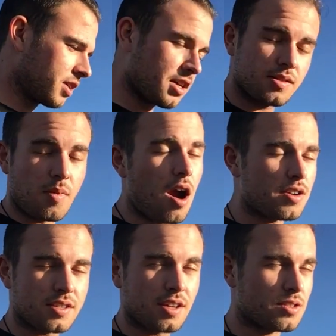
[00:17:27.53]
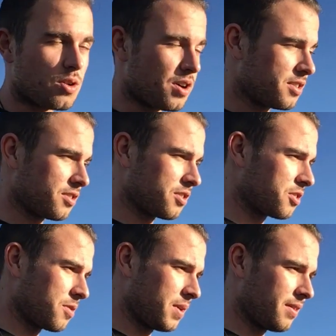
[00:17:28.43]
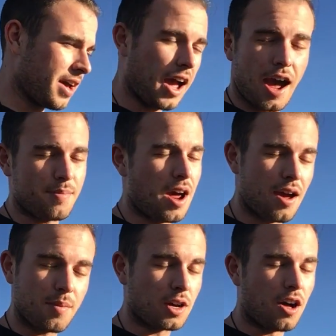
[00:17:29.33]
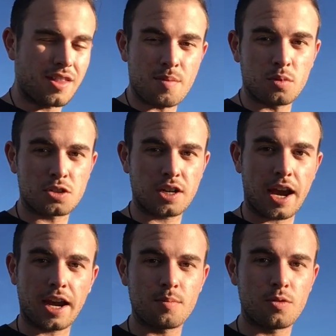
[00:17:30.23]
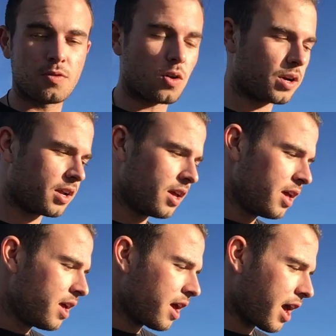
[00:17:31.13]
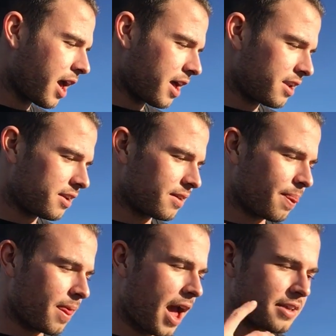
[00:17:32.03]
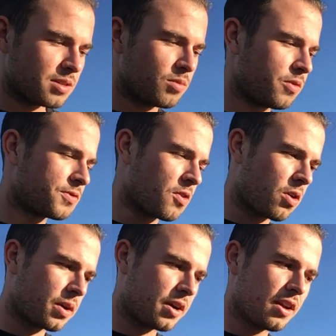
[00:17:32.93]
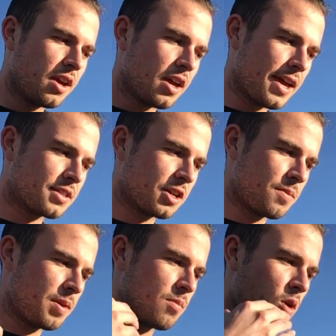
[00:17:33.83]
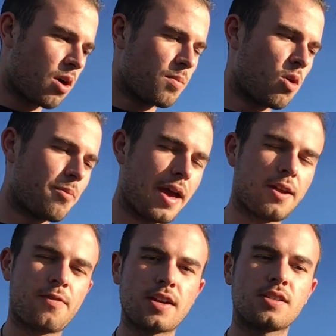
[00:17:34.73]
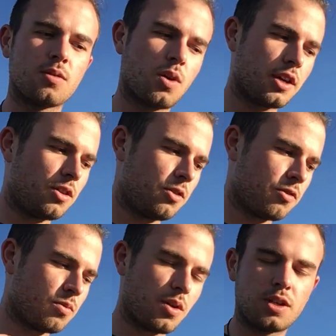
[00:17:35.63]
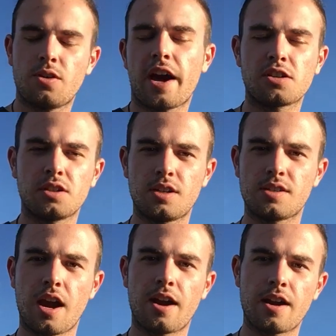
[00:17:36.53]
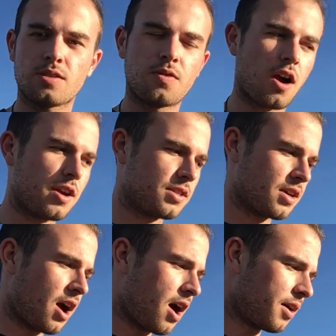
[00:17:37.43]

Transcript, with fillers: because Mars and Taurus is just gonna be like, I'm calling that bullshit. I gotta move forward. And as it moves forward, it's going to be more and more manifesting what you actually desire, as far as